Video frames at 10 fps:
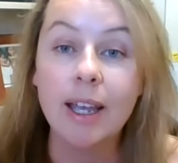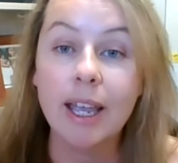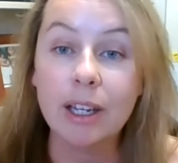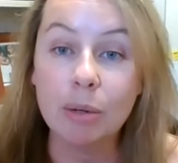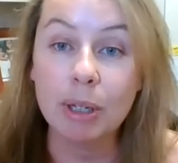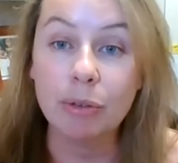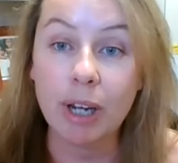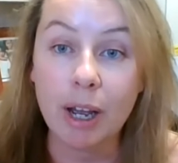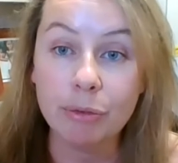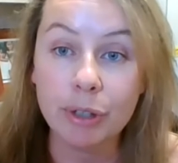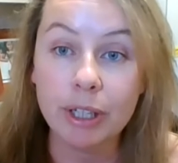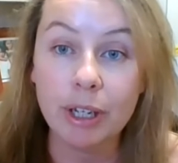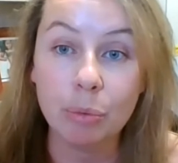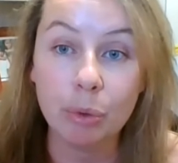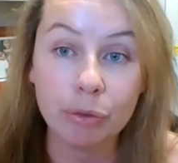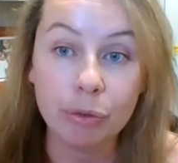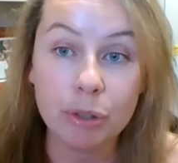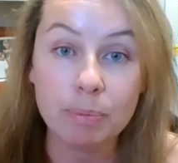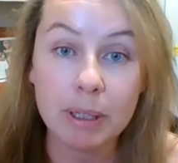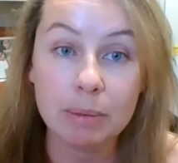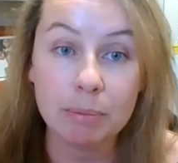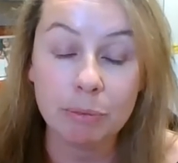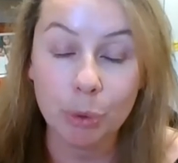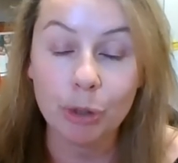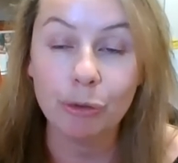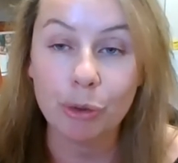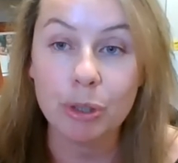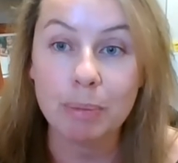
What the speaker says: economic recovery and workforce